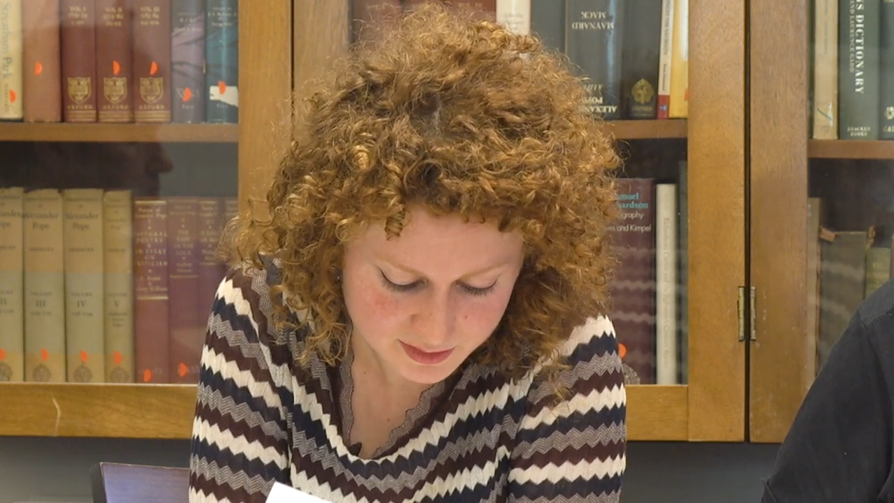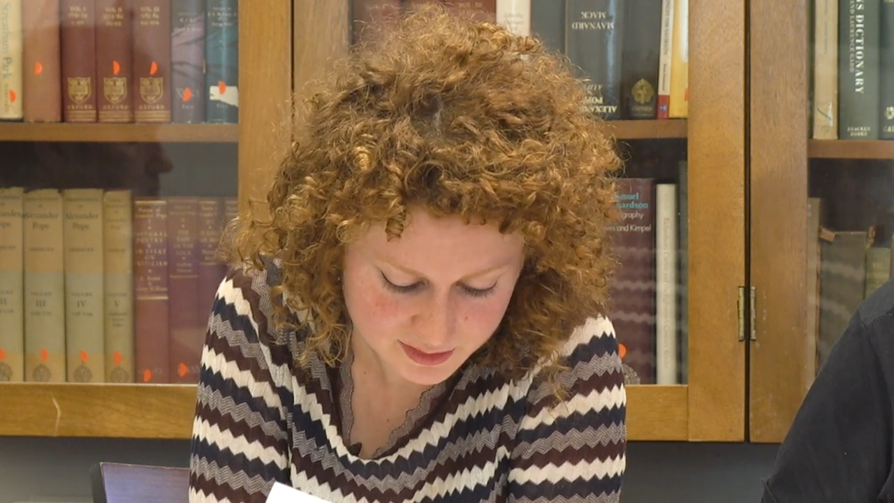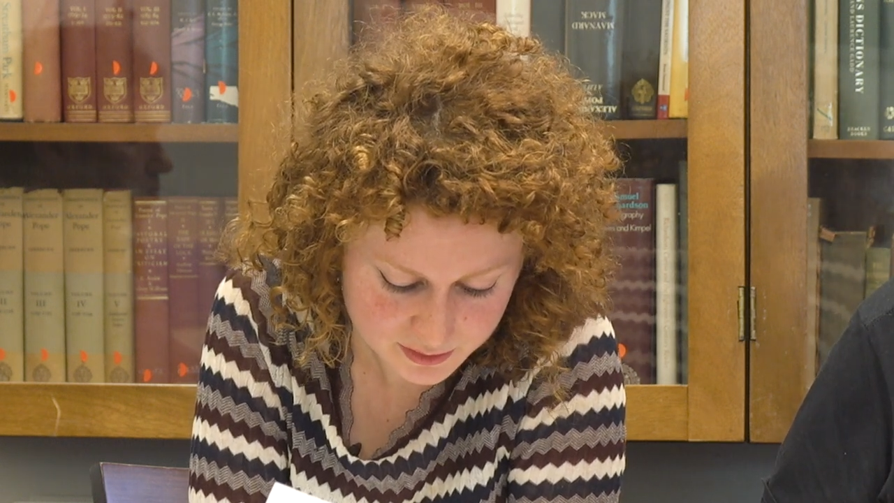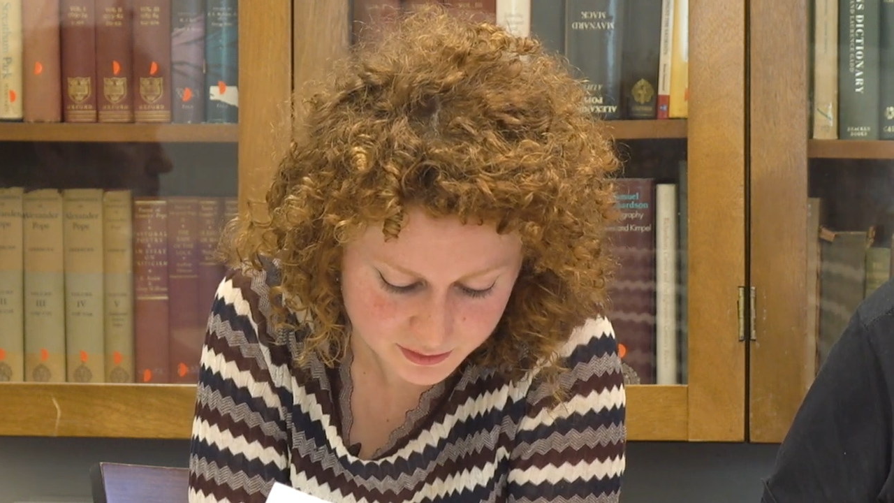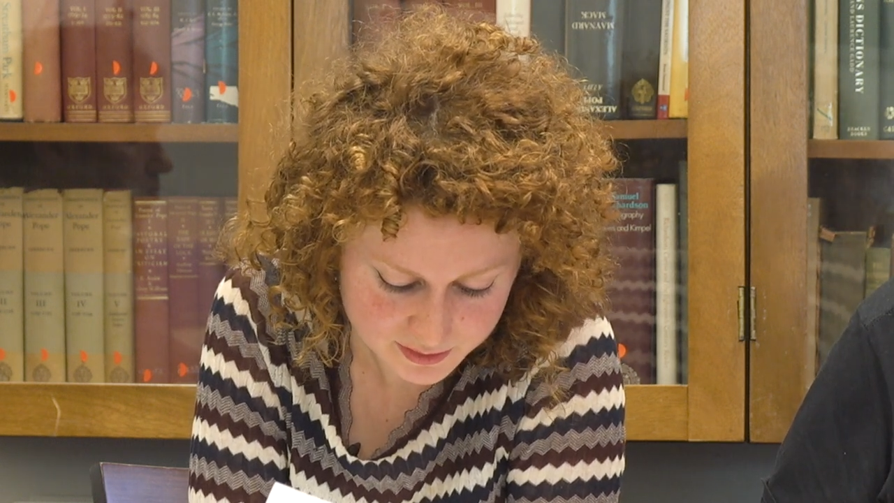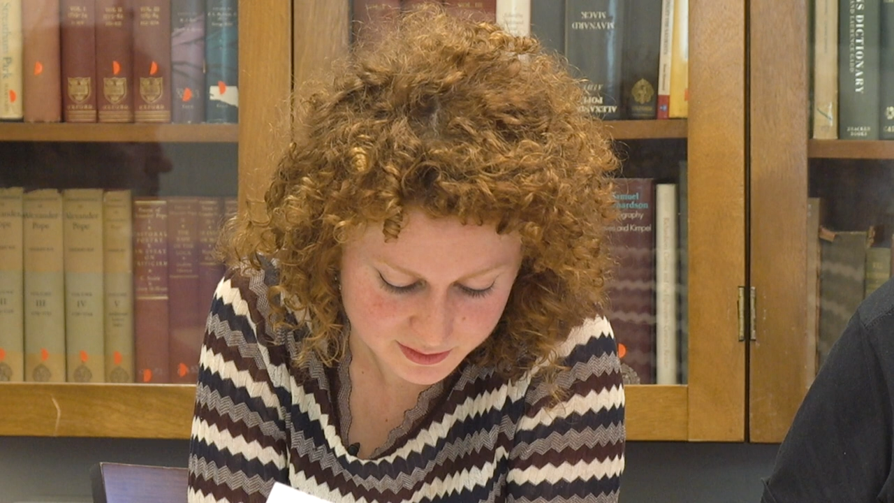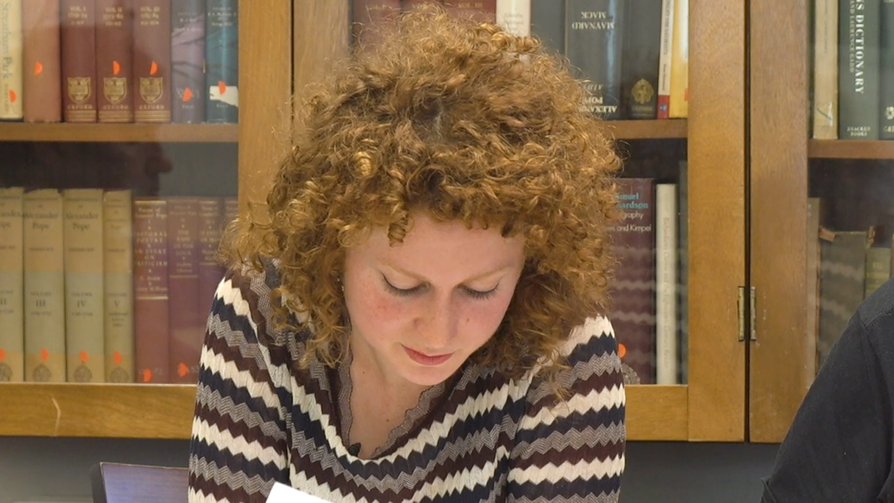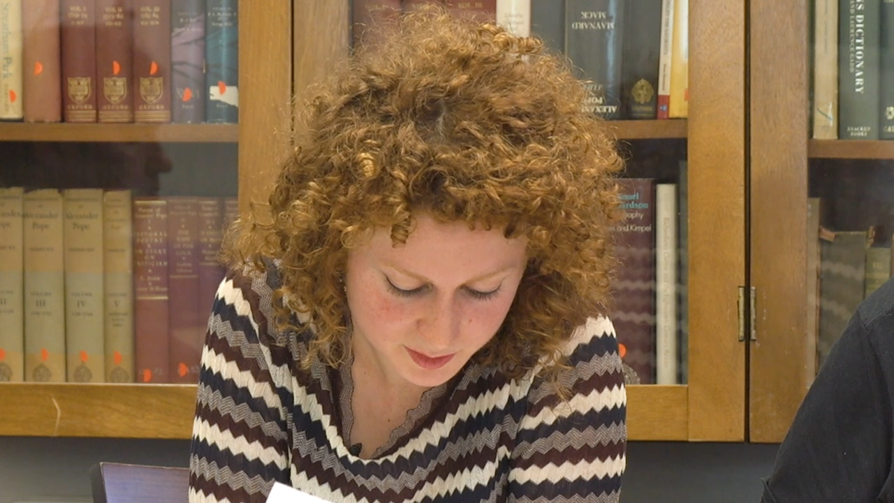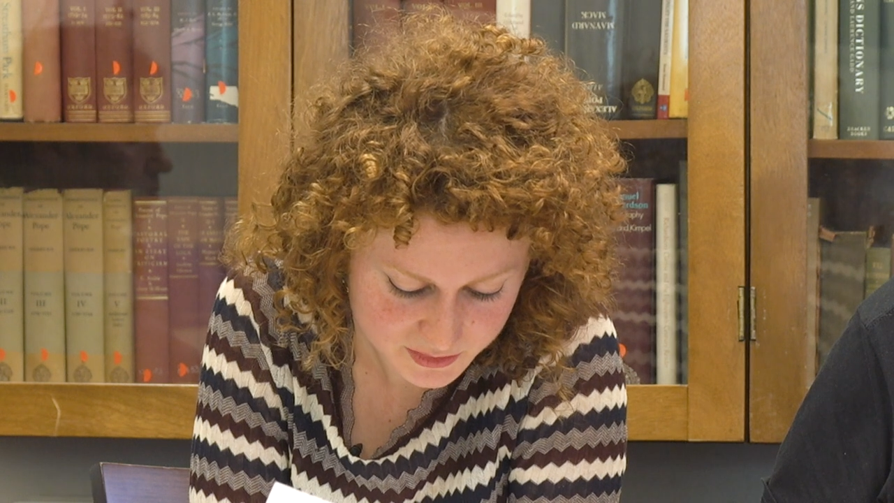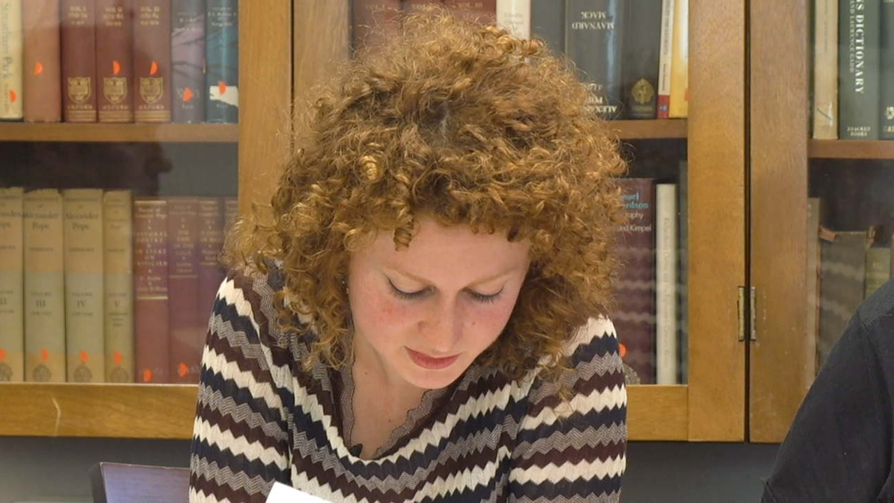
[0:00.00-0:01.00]
citrons
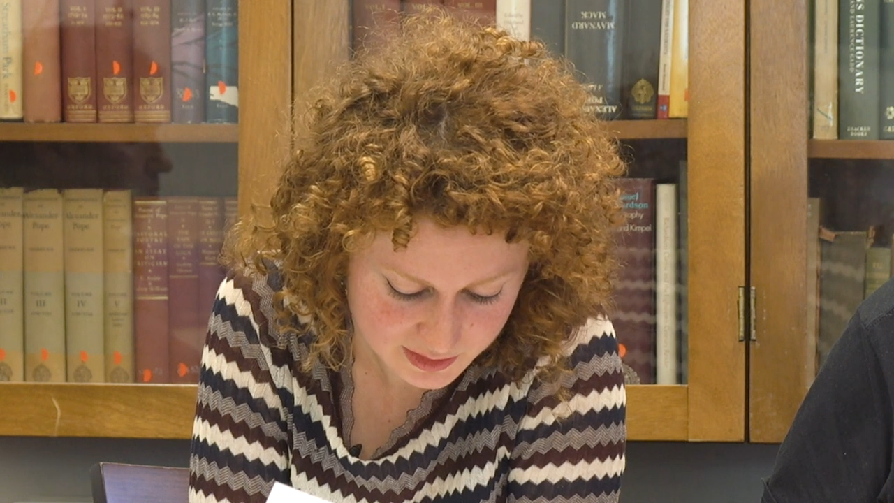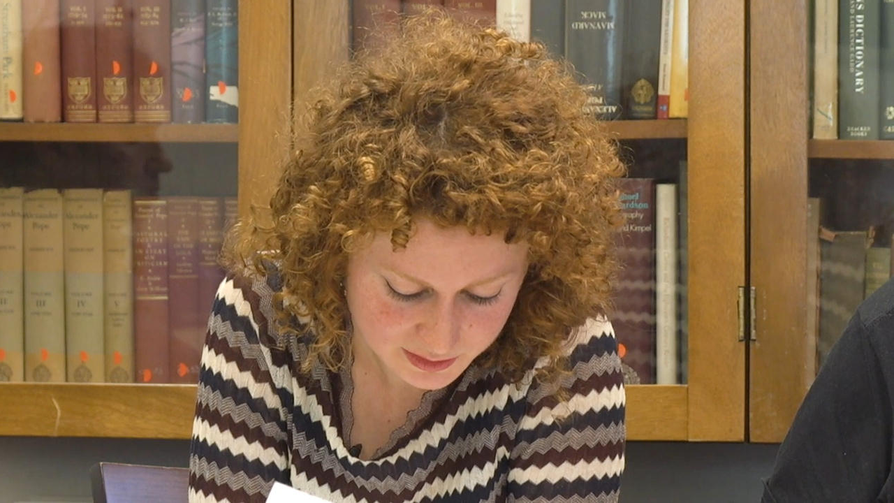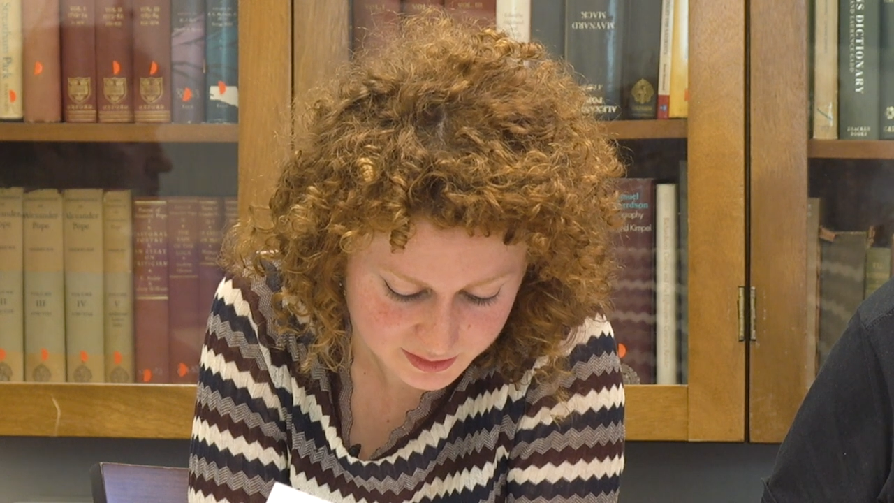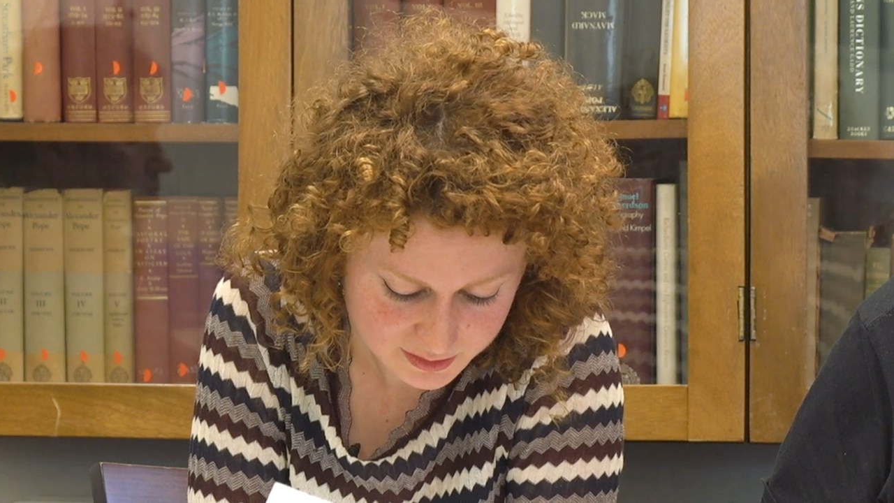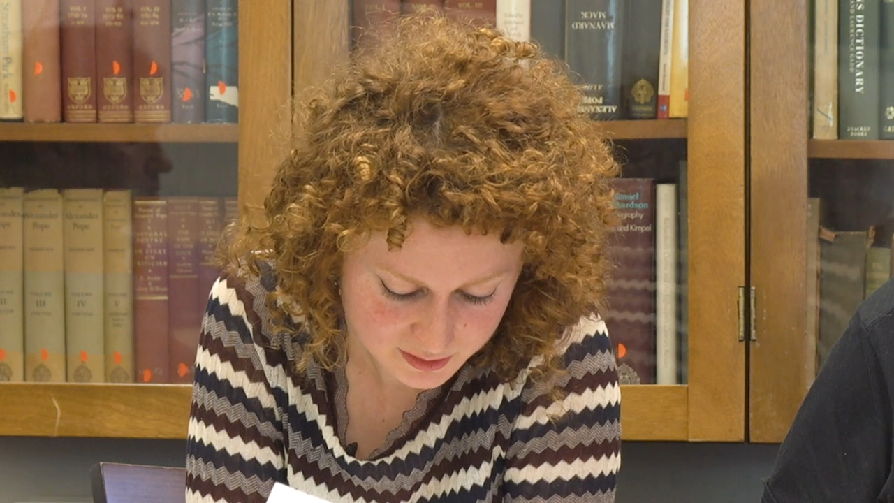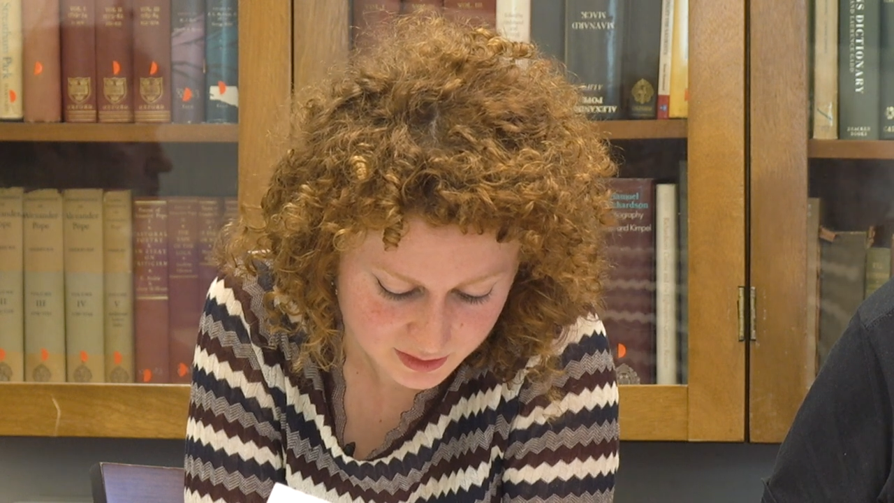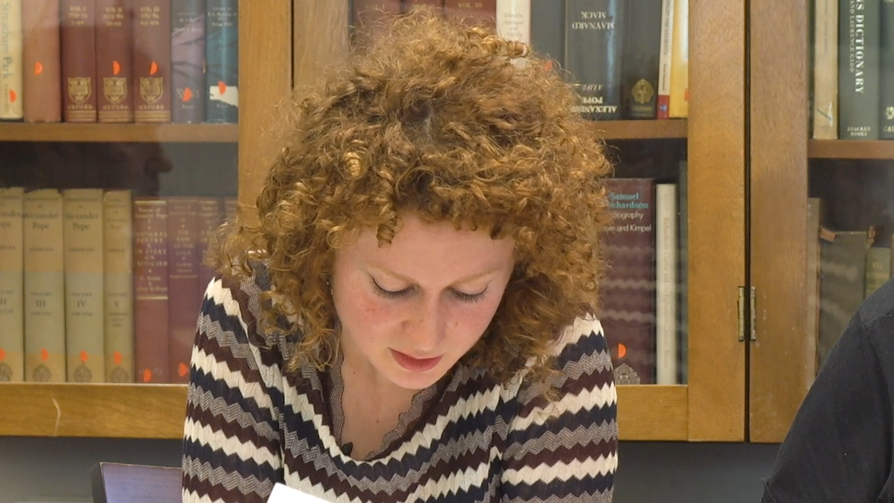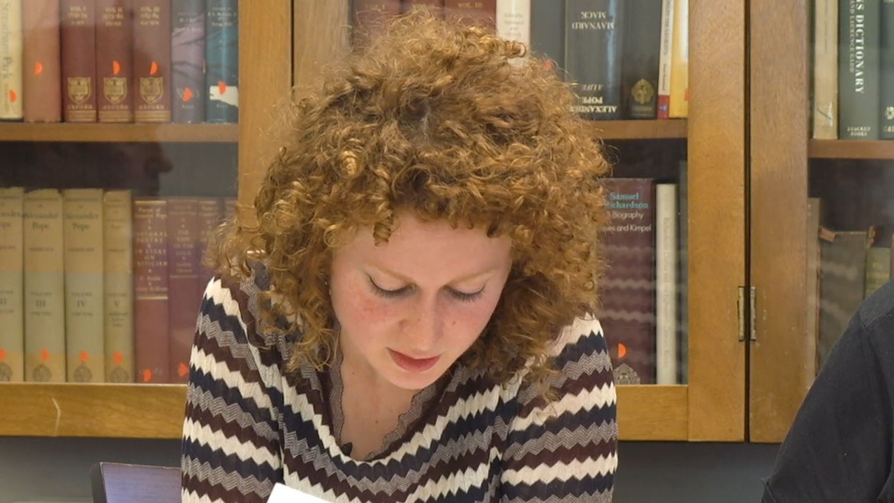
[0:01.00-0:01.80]
from the sultan,